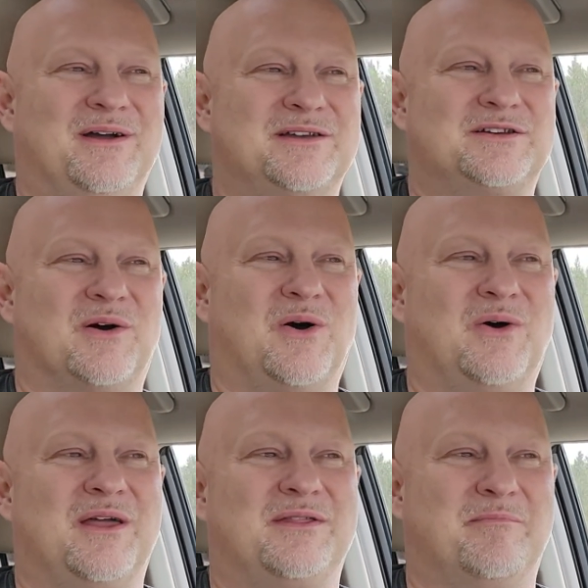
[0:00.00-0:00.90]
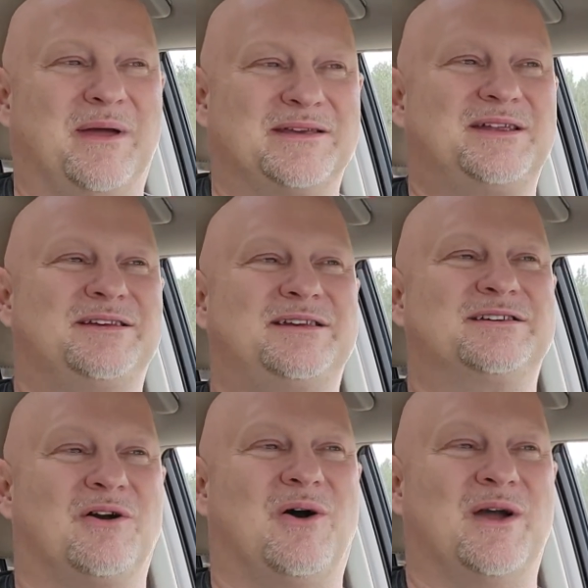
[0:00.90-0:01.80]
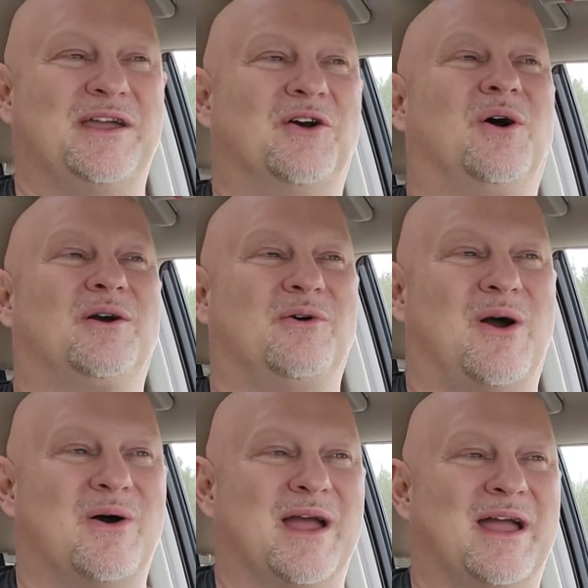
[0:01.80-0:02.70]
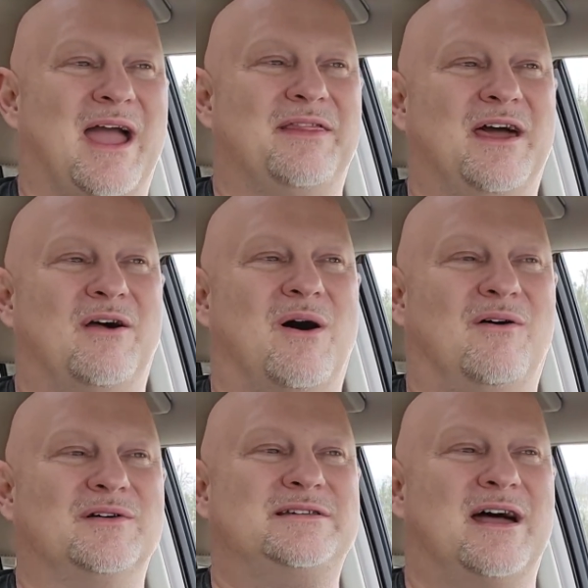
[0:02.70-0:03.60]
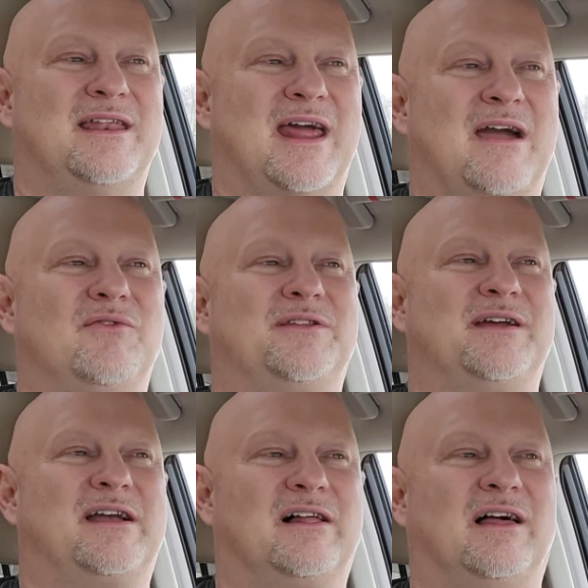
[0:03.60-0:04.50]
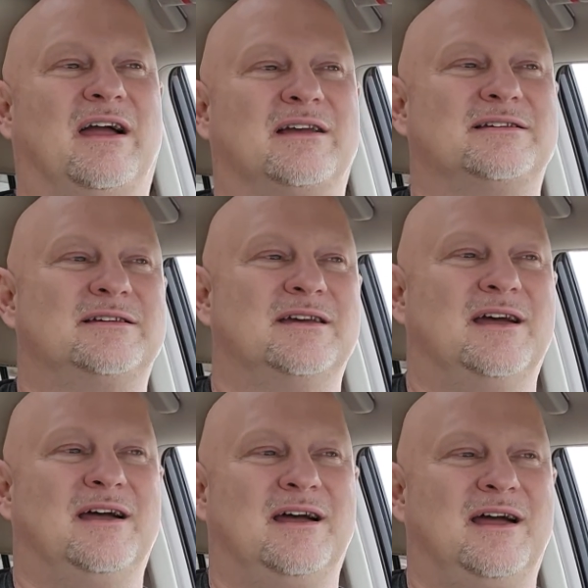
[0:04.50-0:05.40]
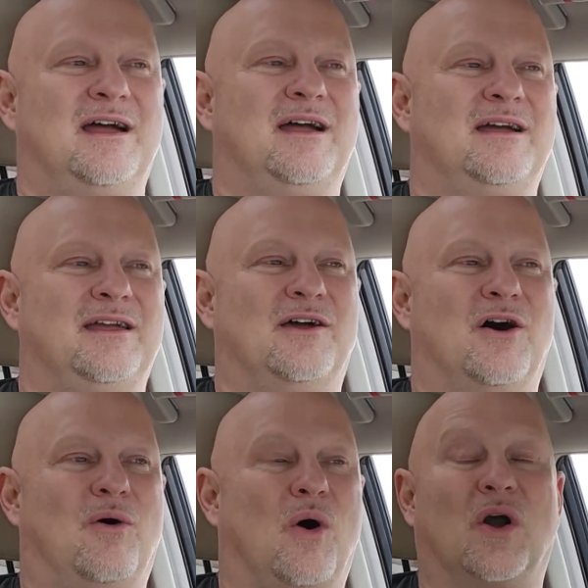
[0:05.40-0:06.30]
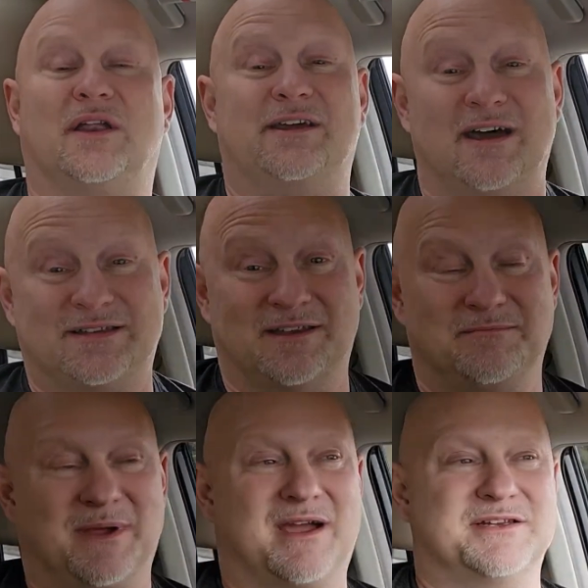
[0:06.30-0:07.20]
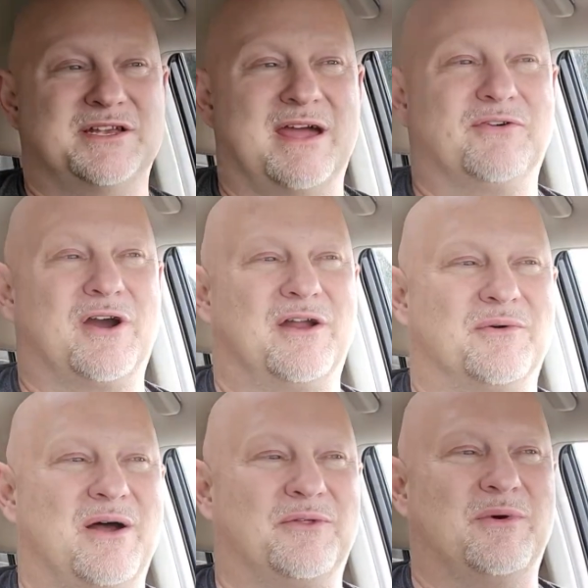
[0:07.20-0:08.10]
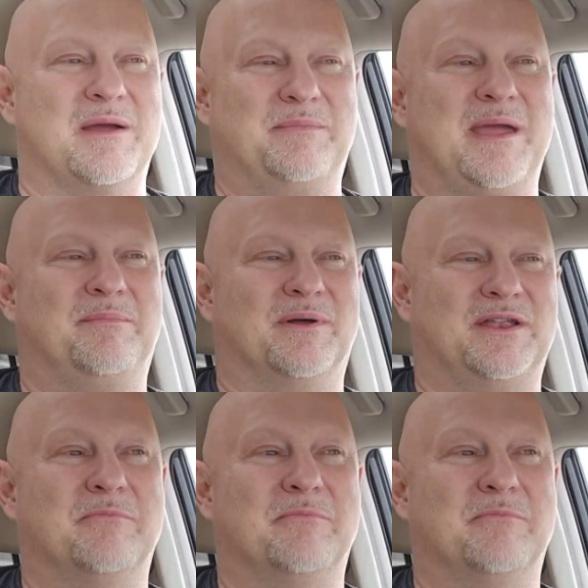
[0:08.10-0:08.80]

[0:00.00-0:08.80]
So the business is growing, you're growing, and then all of a sudden everything clicks. You know, or it doesn't, because you never got around the right people, and